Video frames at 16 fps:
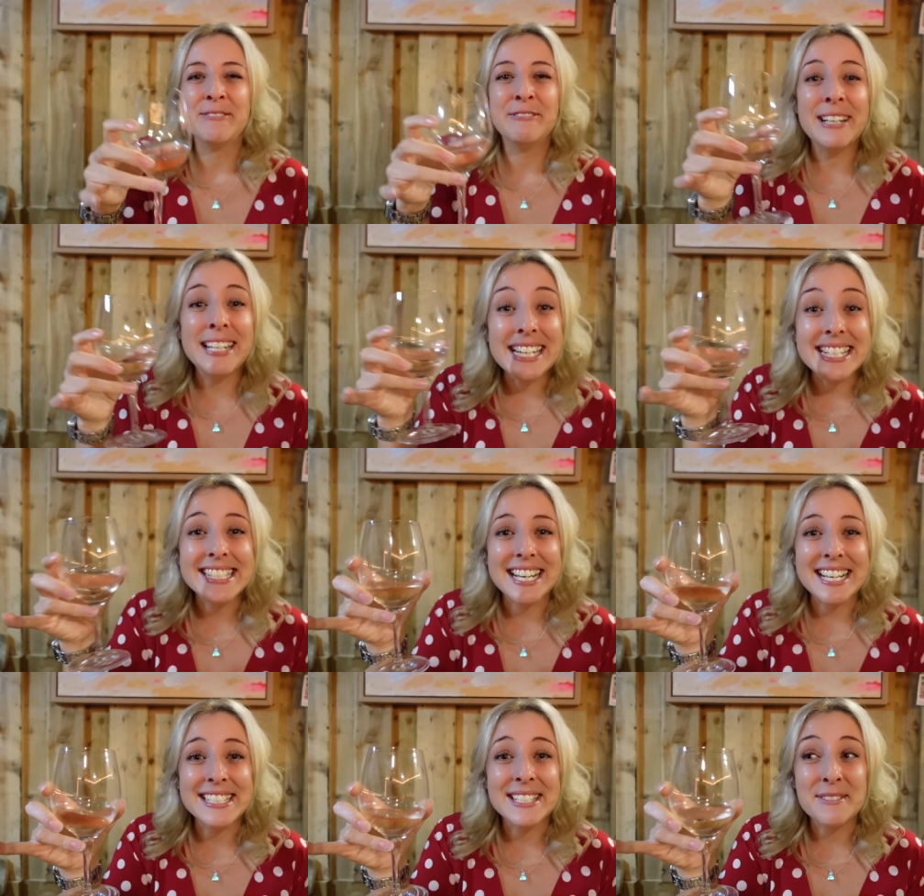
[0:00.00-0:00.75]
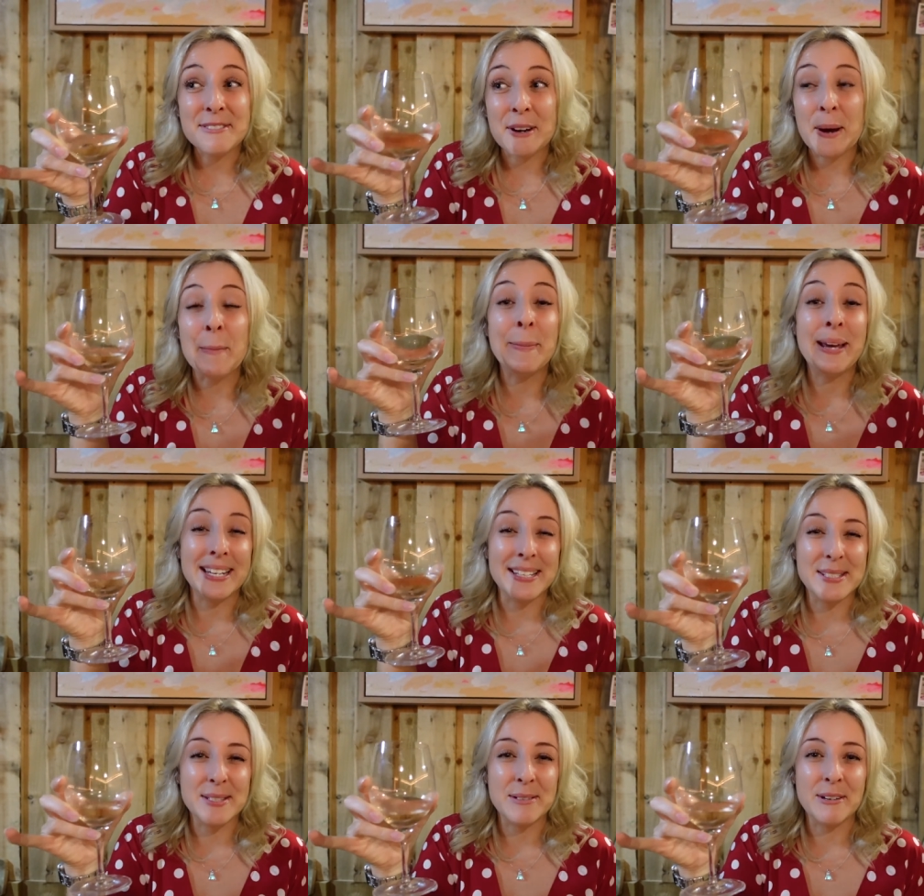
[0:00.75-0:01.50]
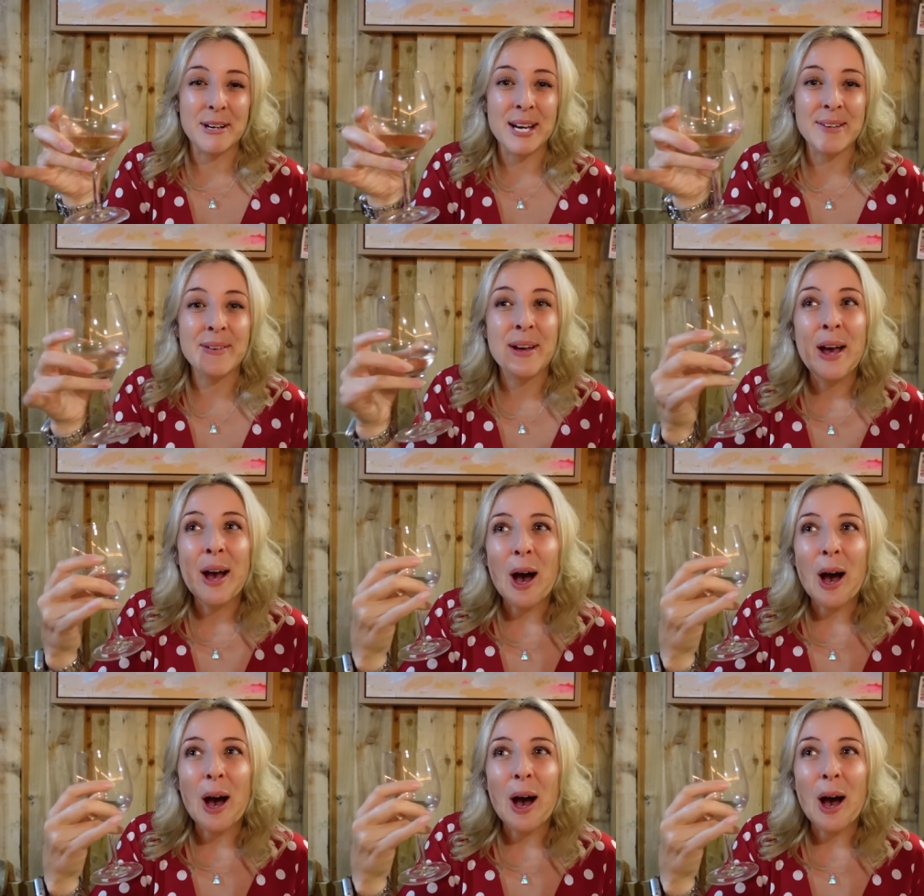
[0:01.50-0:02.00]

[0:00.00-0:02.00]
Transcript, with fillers: Really excited for our mains to arrive.